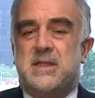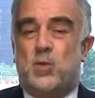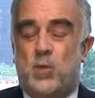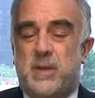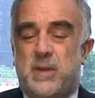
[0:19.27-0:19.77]

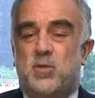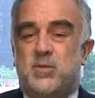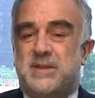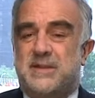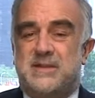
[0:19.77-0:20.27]
to rape
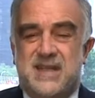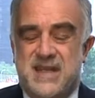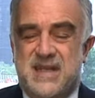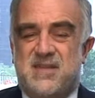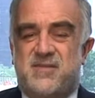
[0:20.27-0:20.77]
women.
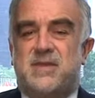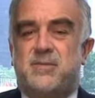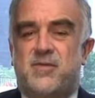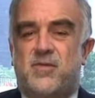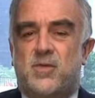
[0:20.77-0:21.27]
He never
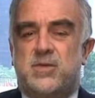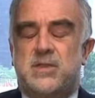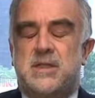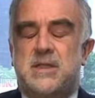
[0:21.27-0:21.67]
did before.